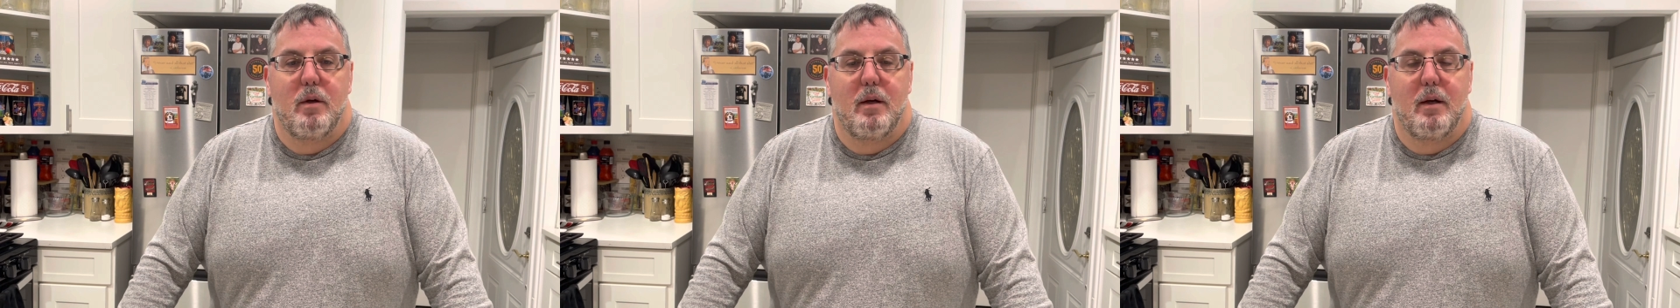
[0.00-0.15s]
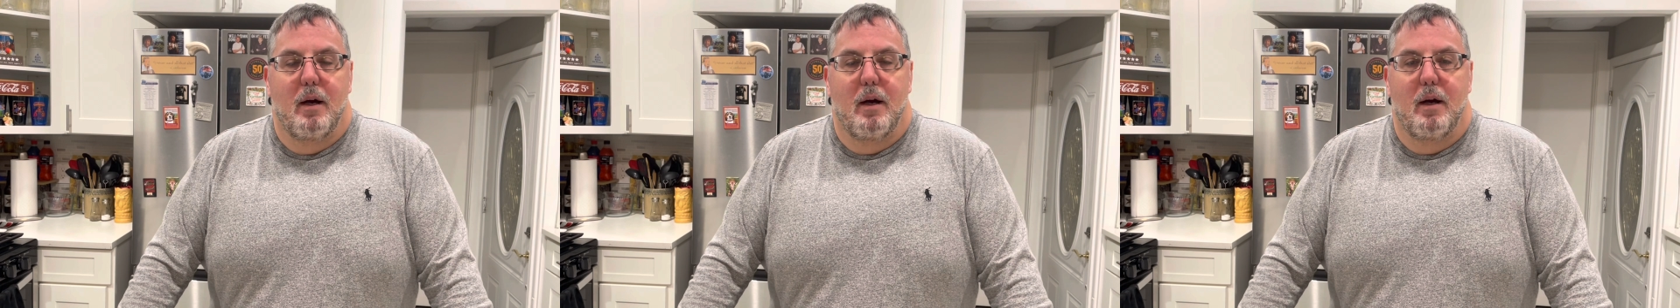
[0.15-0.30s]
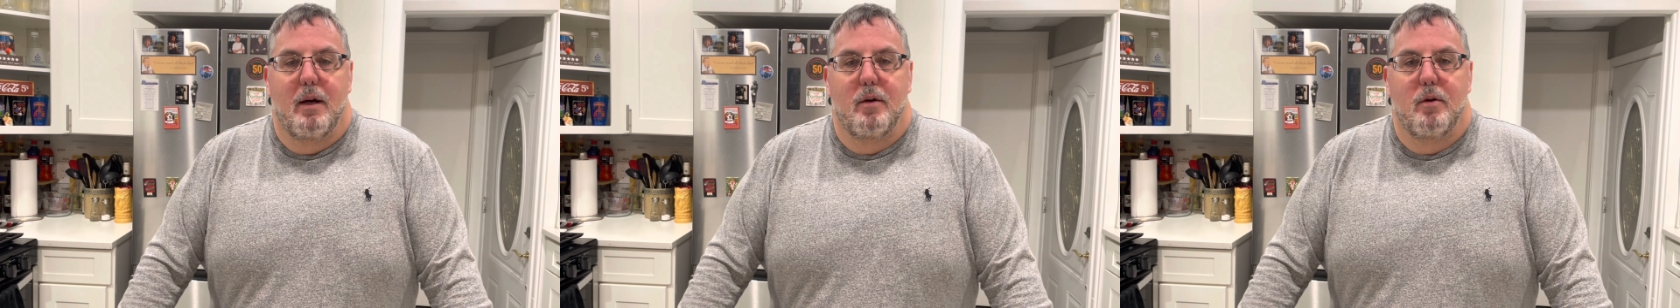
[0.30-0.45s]

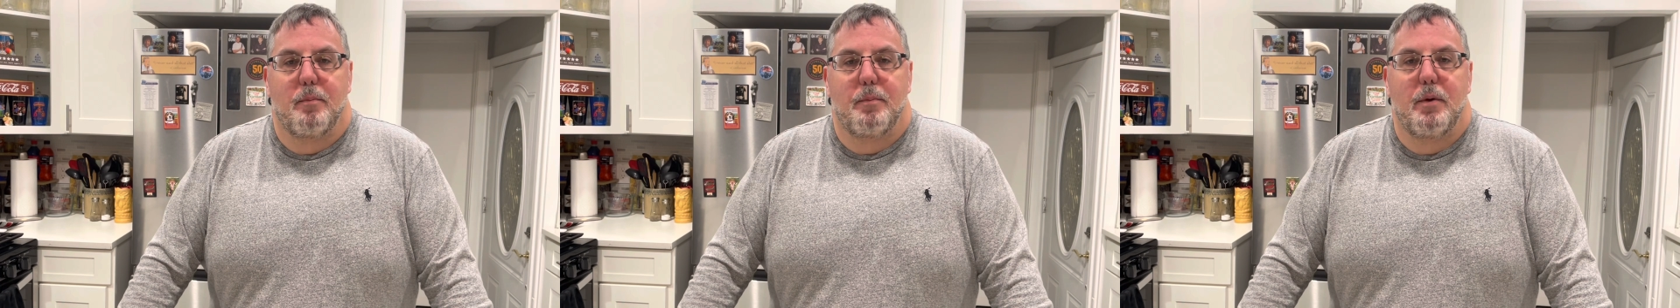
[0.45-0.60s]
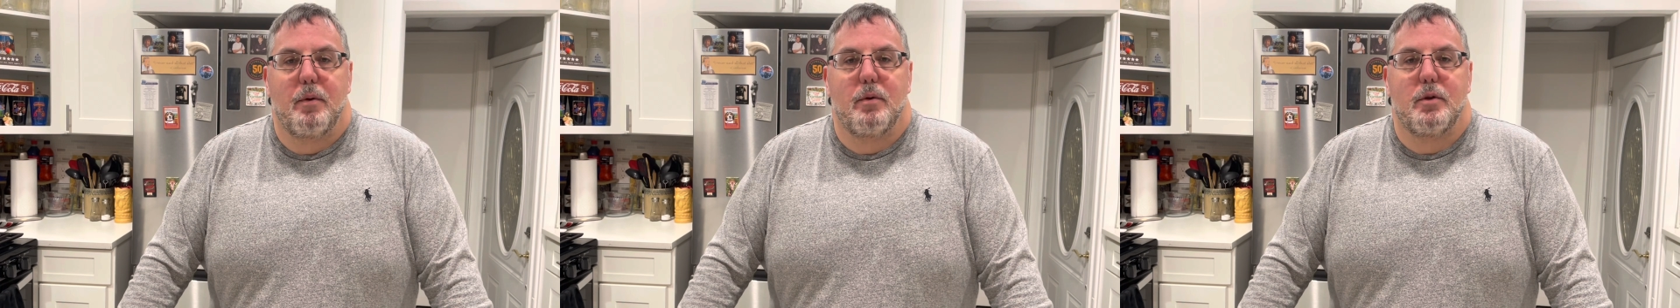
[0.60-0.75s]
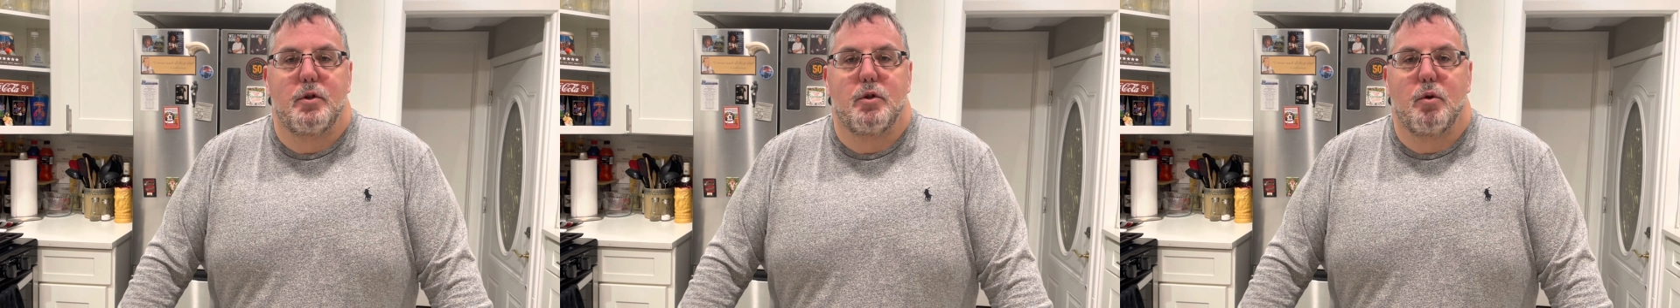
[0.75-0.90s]
I hope
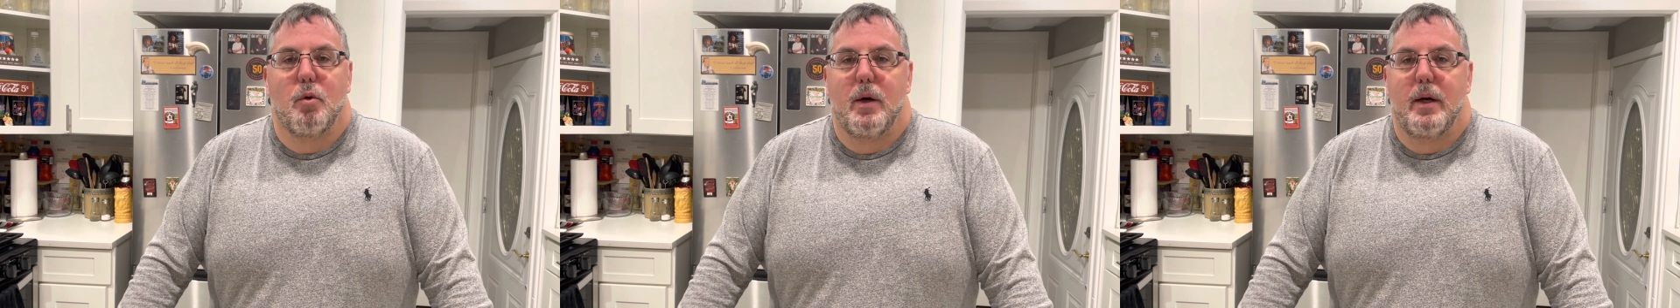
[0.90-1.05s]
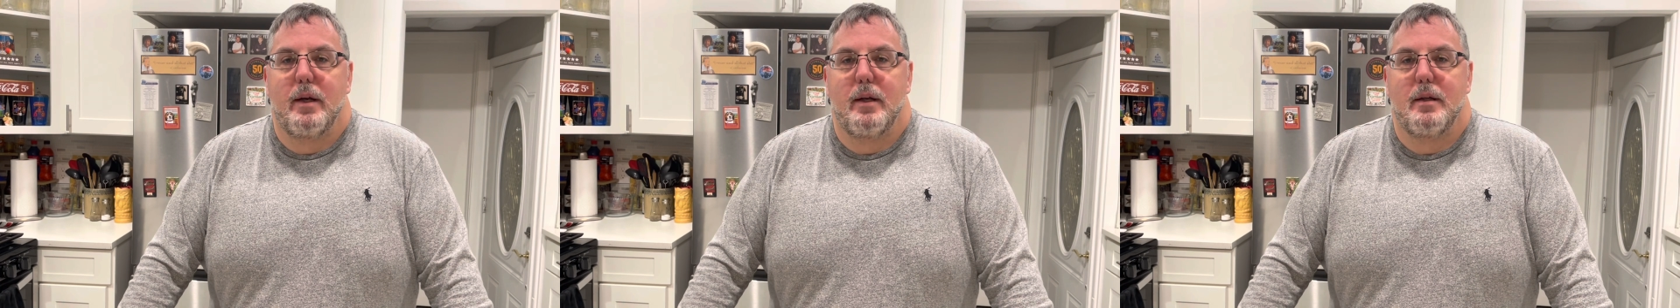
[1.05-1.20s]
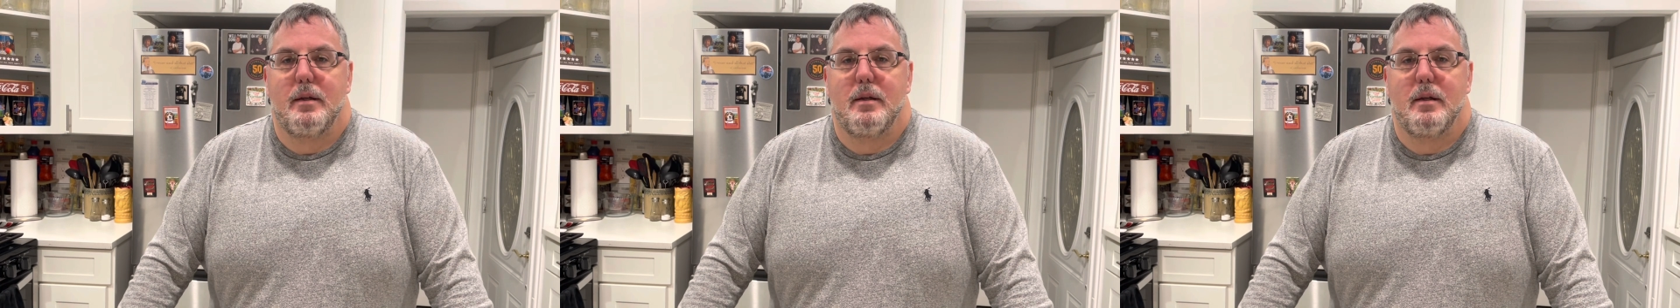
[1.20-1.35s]
you enjoyed
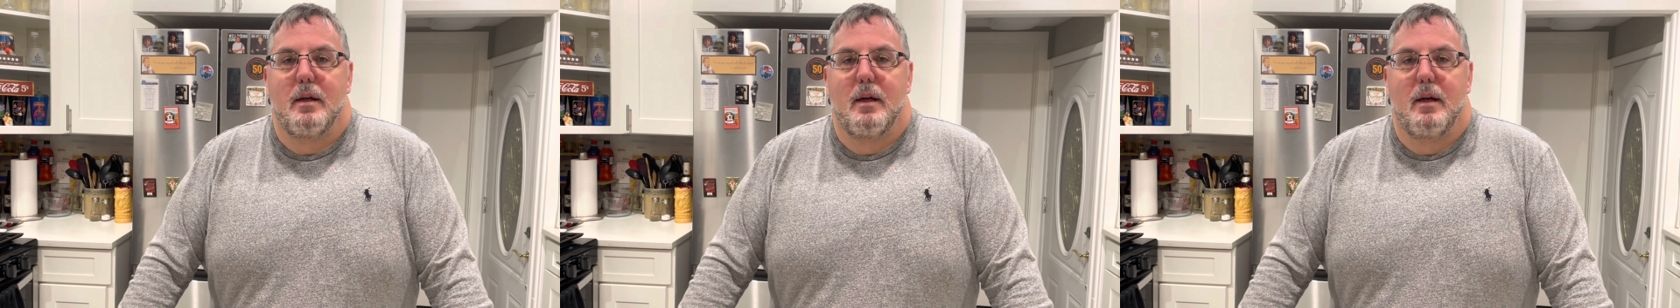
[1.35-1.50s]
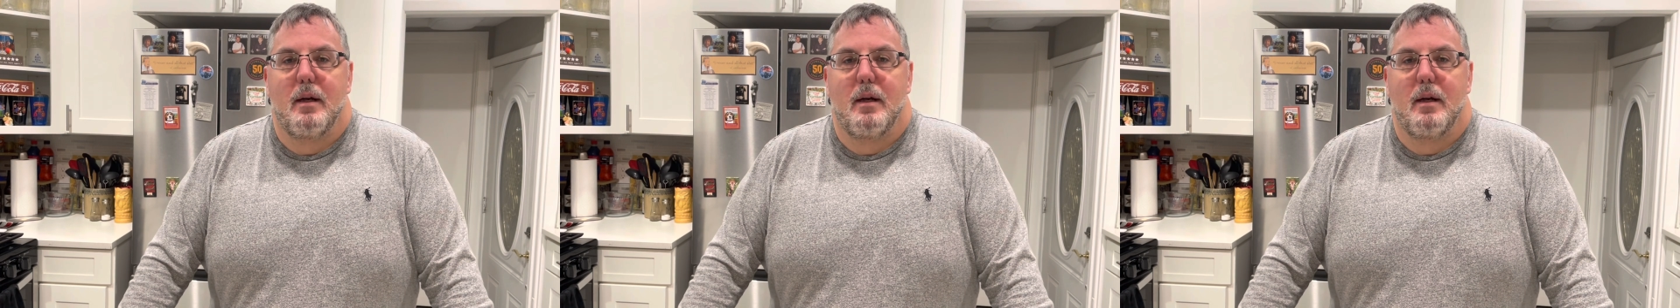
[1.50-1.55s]
it